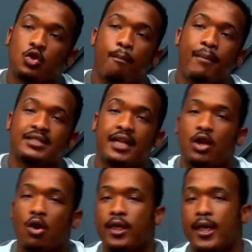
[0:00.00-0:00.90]

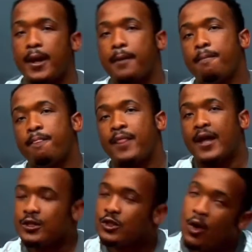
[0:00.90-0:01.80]
Macedonia
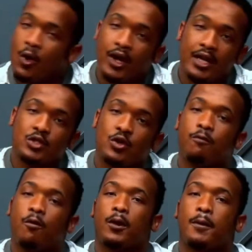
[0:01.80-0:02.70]
and so on and so forth.